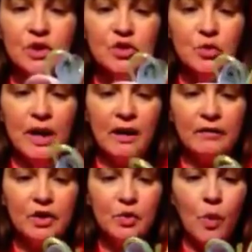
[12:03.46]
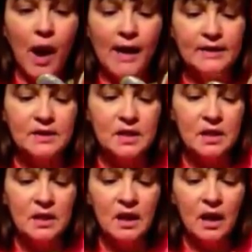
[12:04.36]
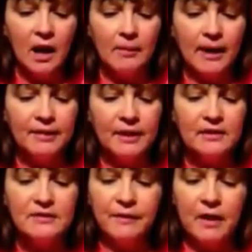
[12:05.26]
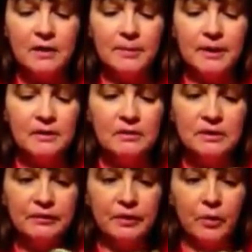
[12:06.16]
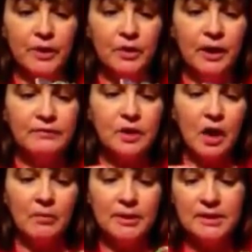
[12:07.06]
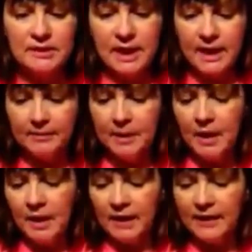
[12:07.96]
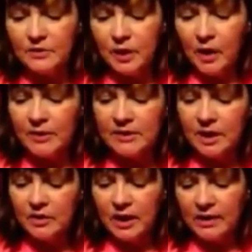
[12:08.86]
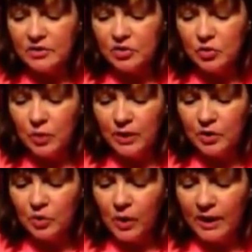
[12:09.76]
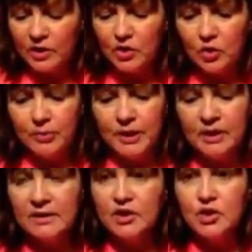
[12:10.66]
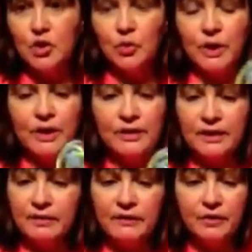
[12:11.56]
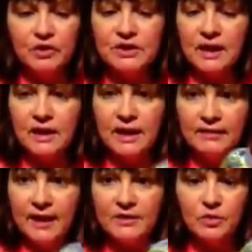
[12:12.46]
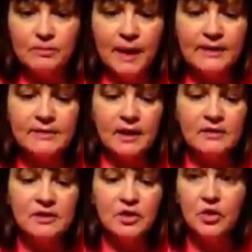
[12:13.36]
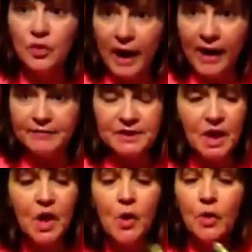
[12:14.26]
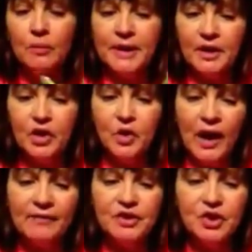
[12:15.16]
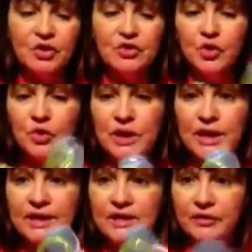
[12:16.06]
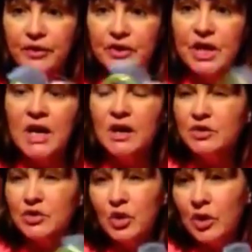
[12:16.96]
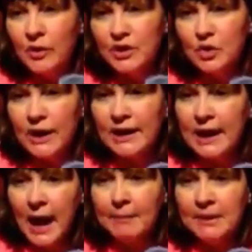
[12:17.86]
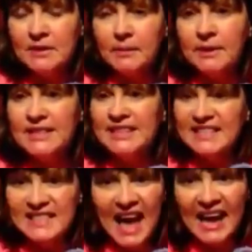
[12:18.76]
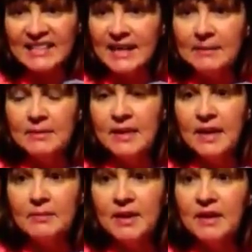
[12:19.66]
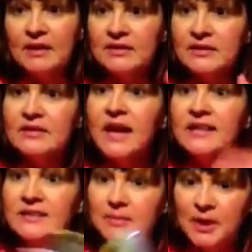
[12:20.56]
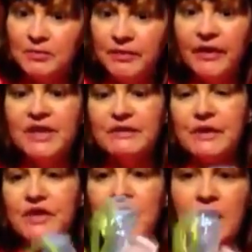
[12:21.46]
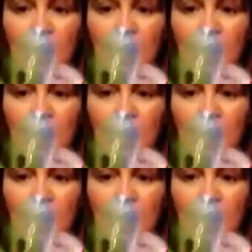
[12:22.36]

you can do whatever you want. I think it's fun to be a little different. We don't have to all be the same. And that's what I always tell you guys. Do what you want to do because it's your wreath. Even if you're selling it, that's what makes arts and crafts or being a crafter so unique and different. So don't always try to copy somebody's exact same thing because it's nice to be very different.